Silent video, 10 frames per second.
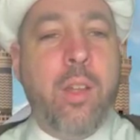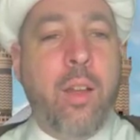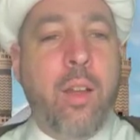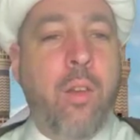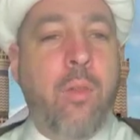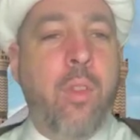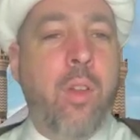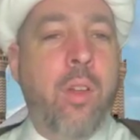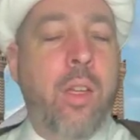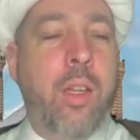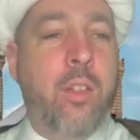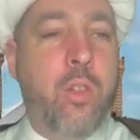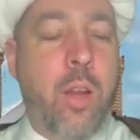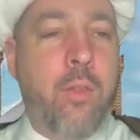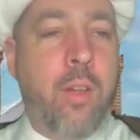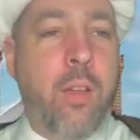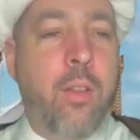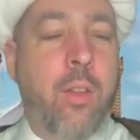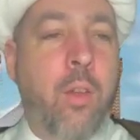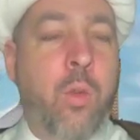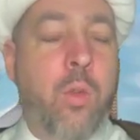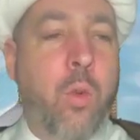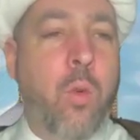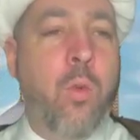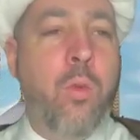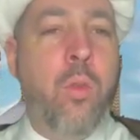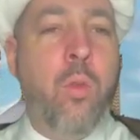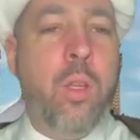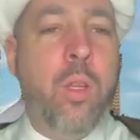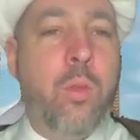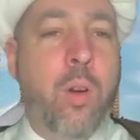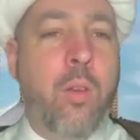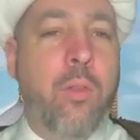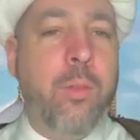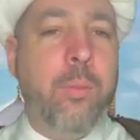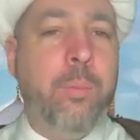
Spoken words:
not love the extravagant, those who do israf.